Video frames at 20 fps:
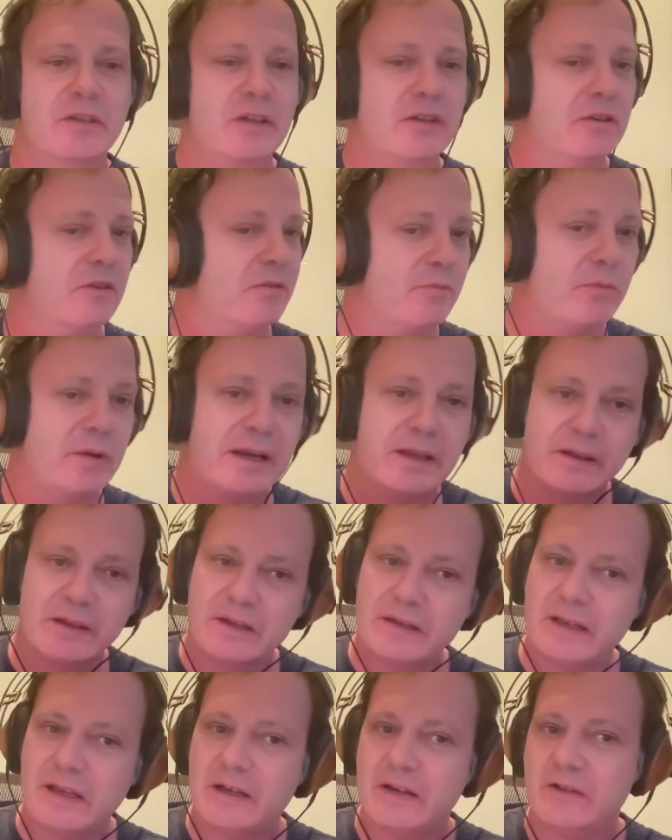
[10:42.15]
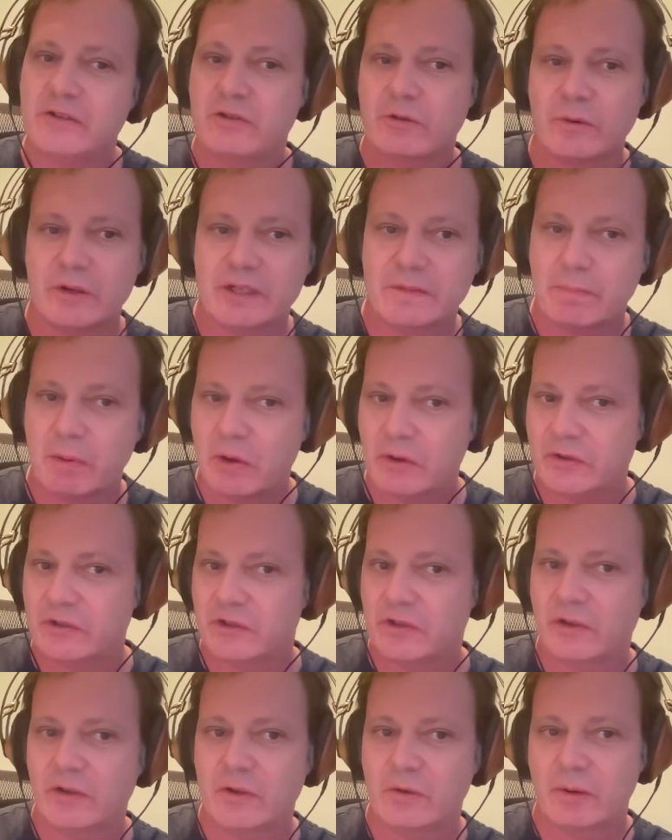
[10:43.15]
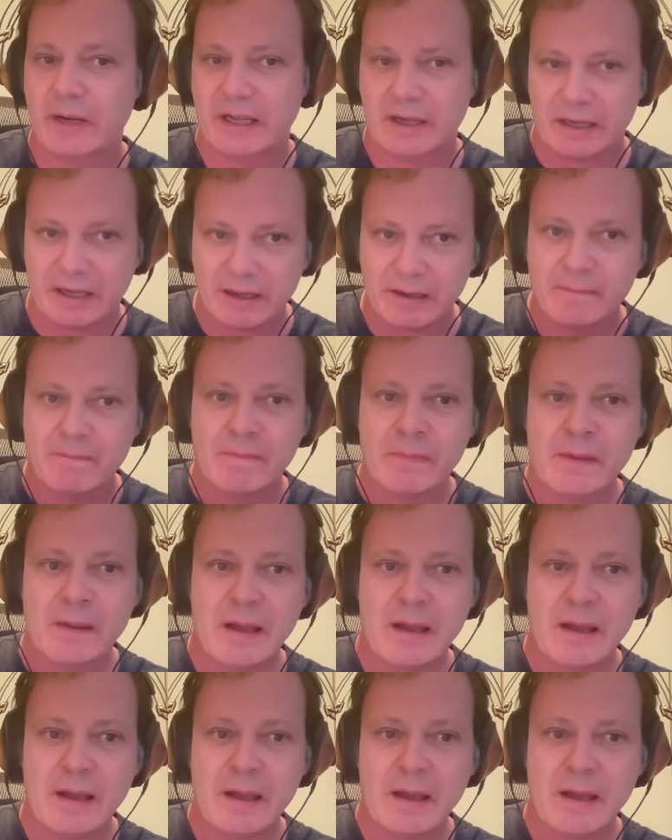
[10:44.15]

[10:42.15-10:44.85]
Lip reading: that you really needed to respond to quickly,